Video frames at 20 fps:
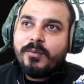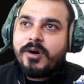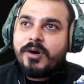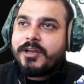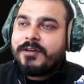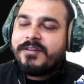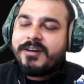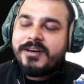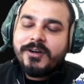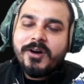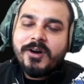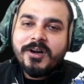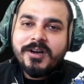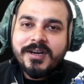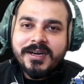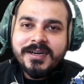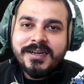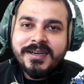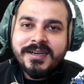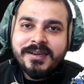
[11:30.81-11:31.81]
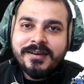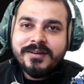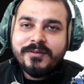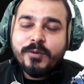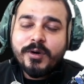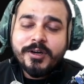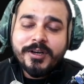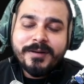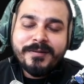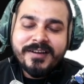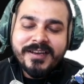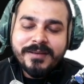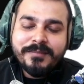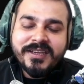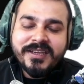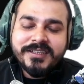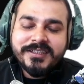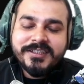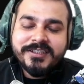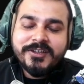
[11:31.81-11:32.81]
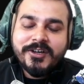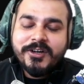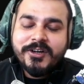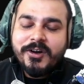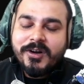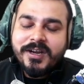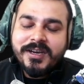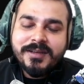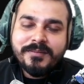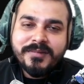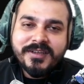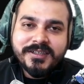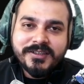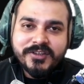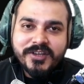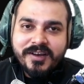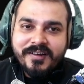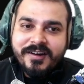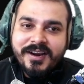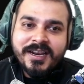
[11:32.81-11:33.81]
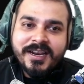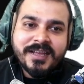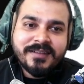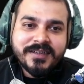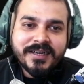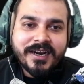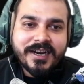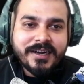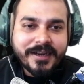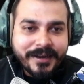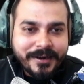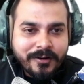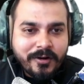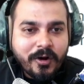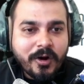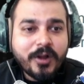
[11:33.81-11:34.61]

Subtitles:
whatever Docker container, whatever images or Docker images you have run as a container,